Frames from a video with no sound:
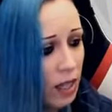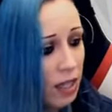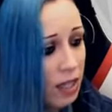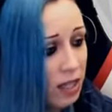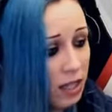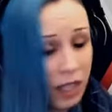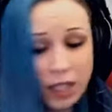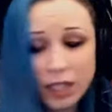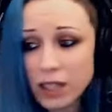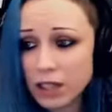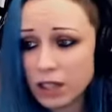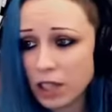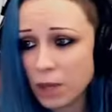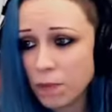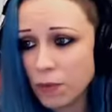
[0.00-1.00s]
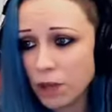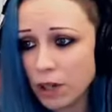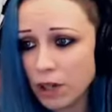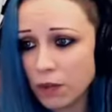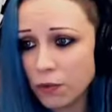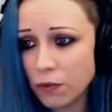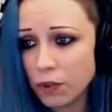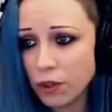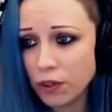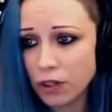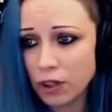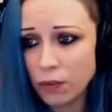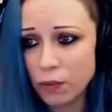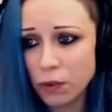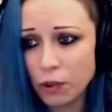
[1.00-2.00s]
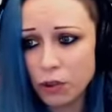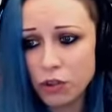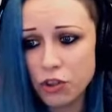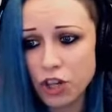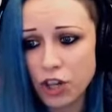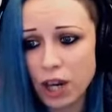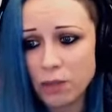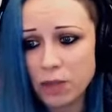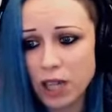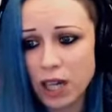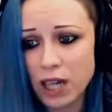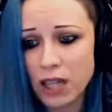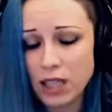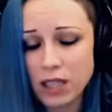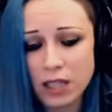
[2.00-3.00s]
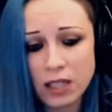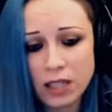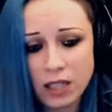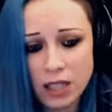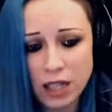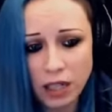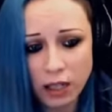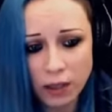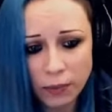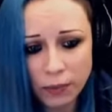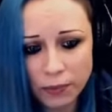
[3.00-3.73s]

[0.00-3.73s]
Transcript: Second triple for a board champ, guys, is in.